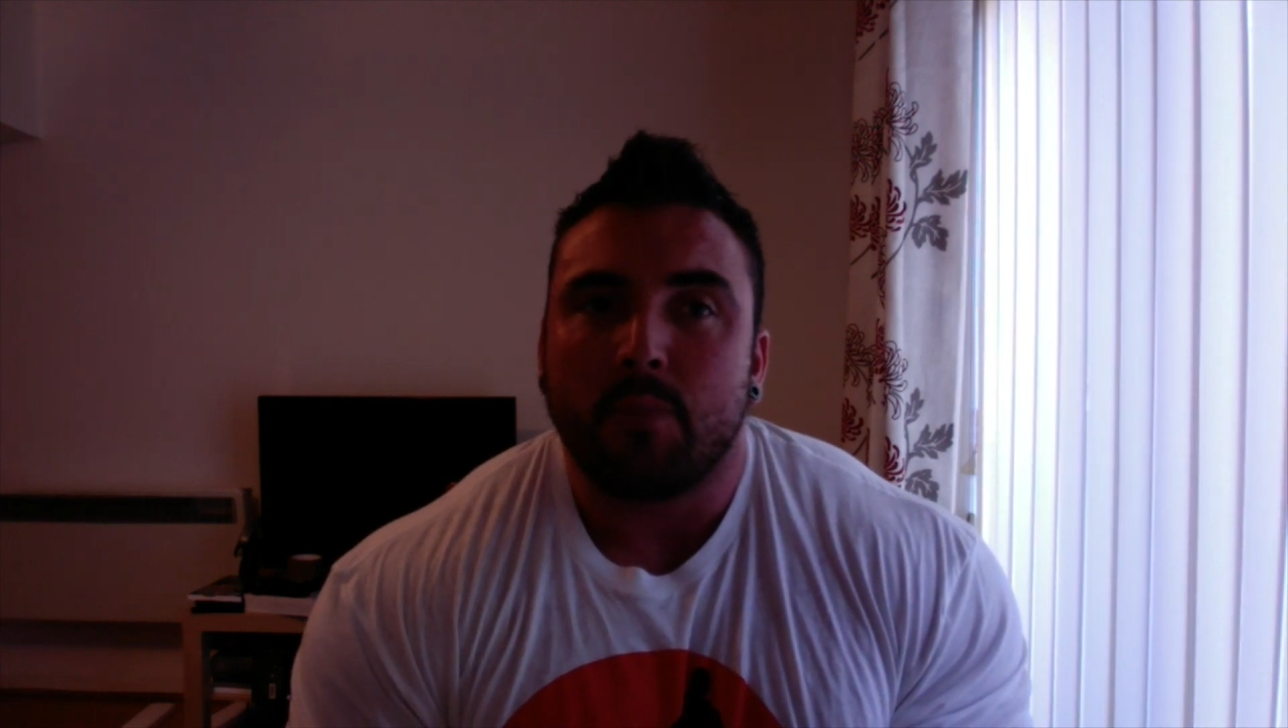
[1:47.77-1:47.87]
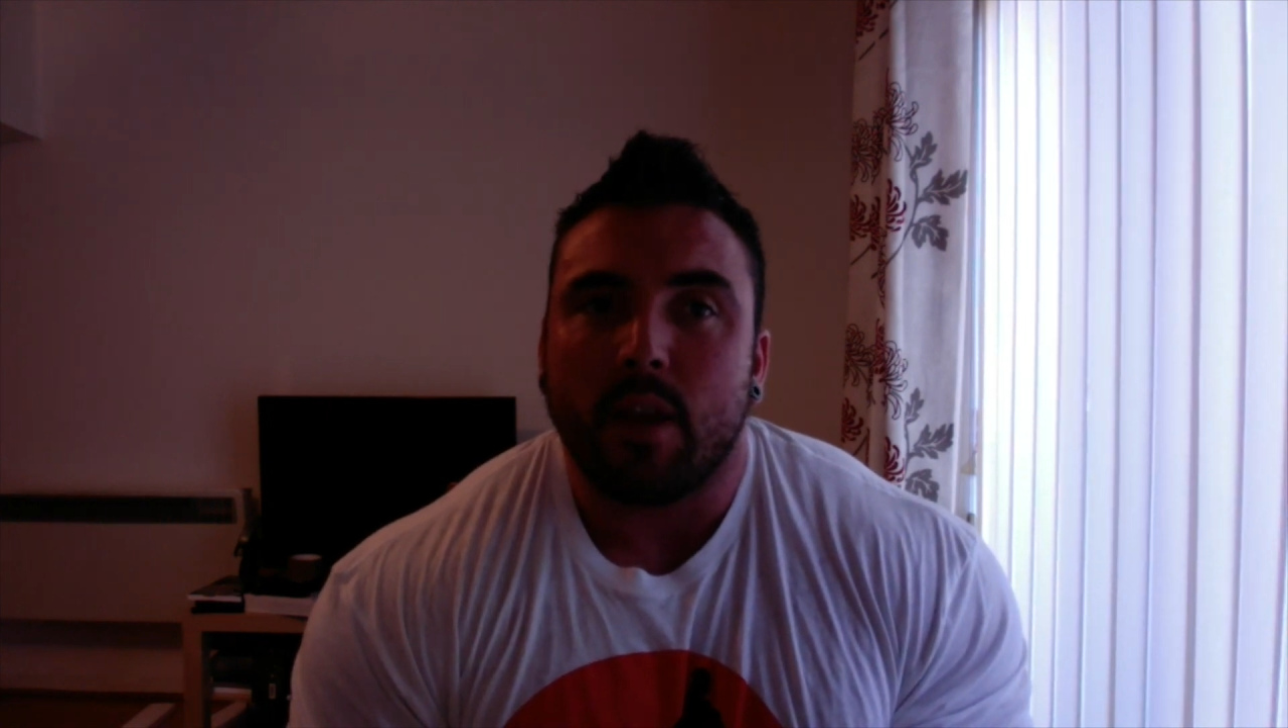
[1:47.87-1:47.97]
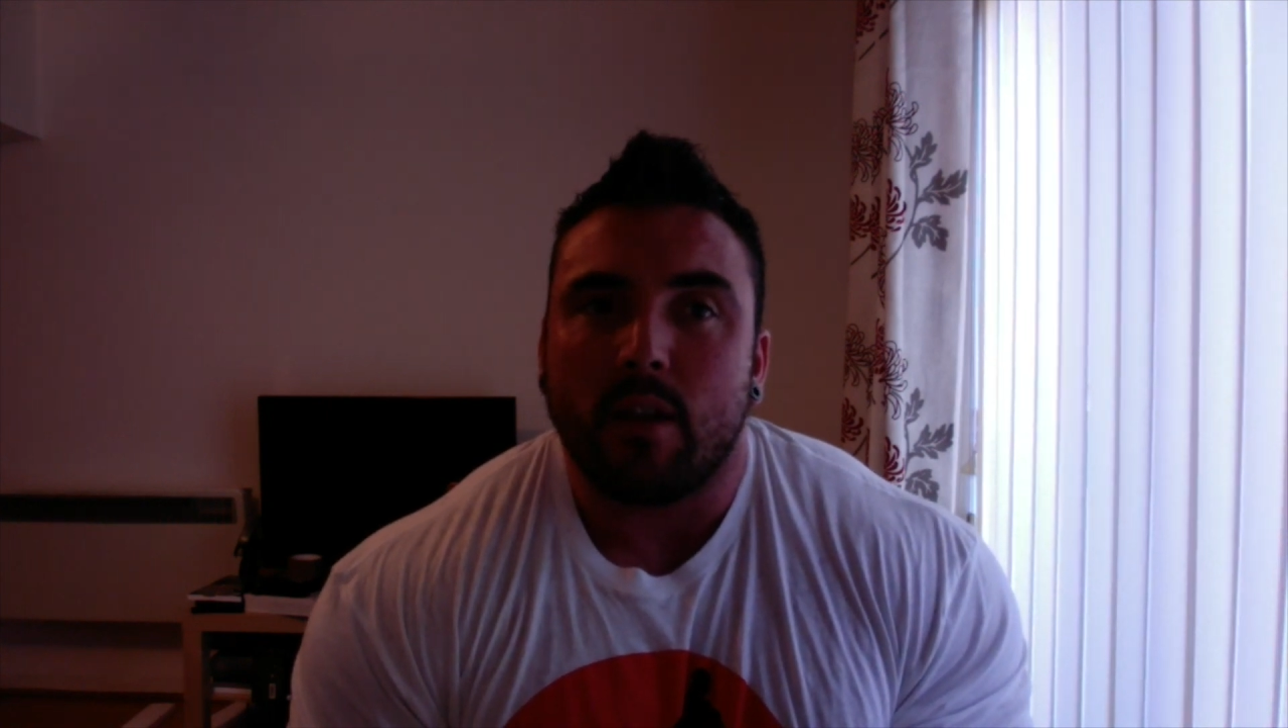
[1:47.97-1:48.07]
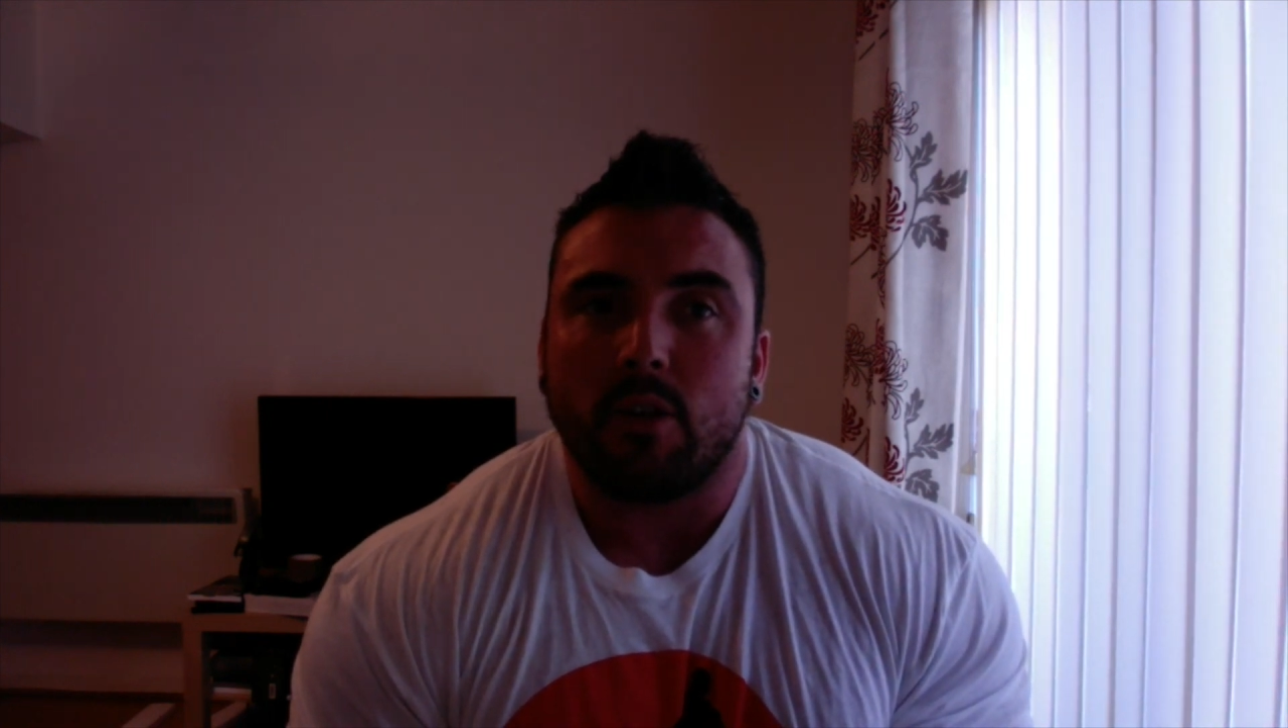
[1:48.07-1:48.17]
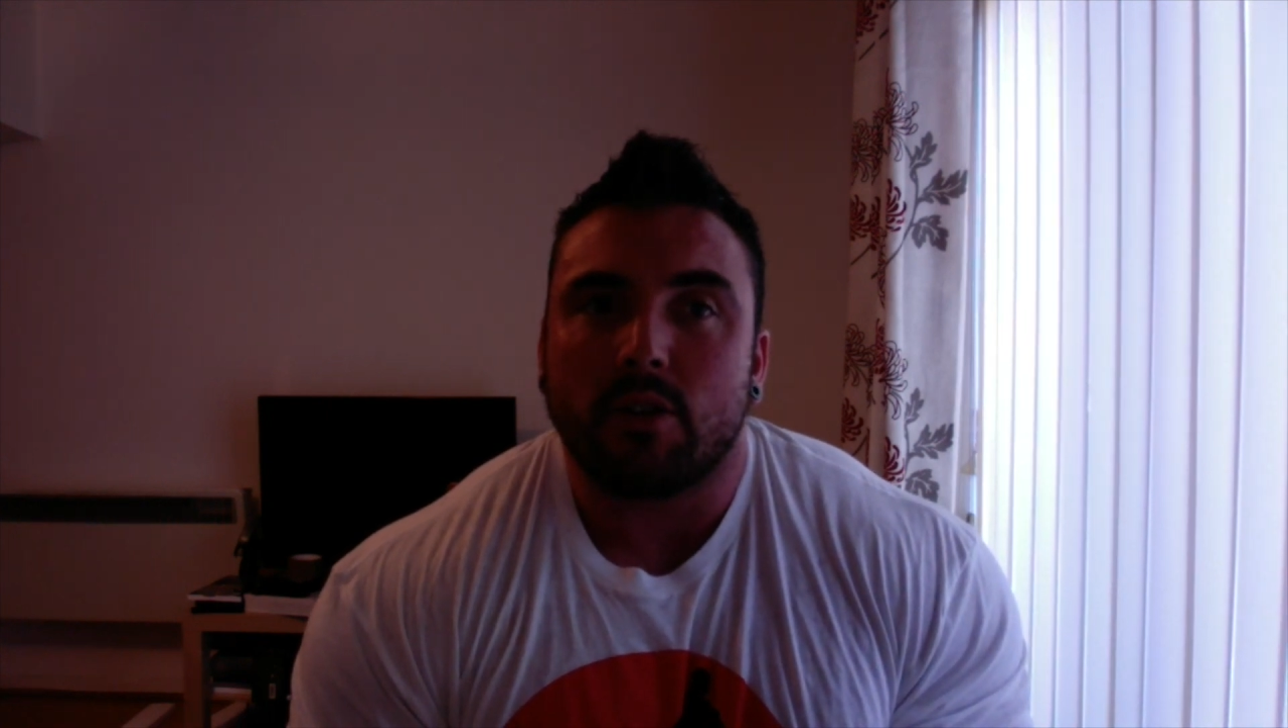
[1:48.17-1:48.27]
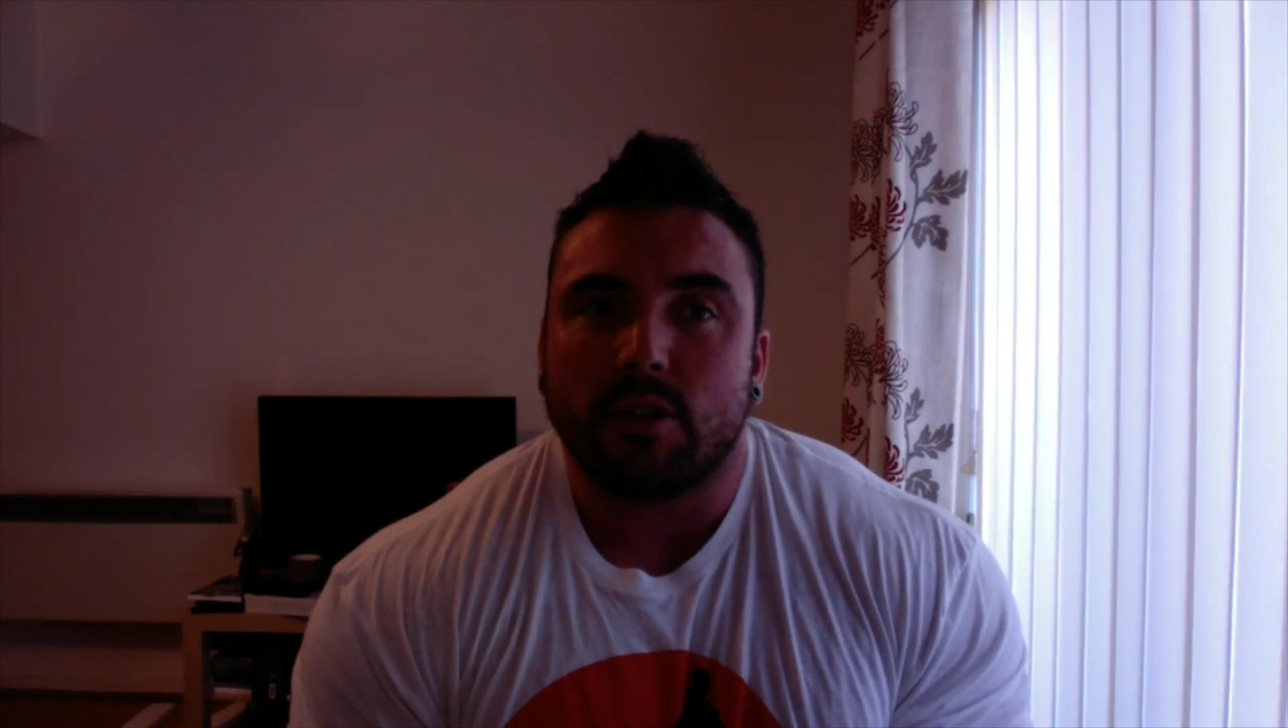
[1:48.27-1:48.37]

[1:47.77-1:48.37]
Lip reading: and look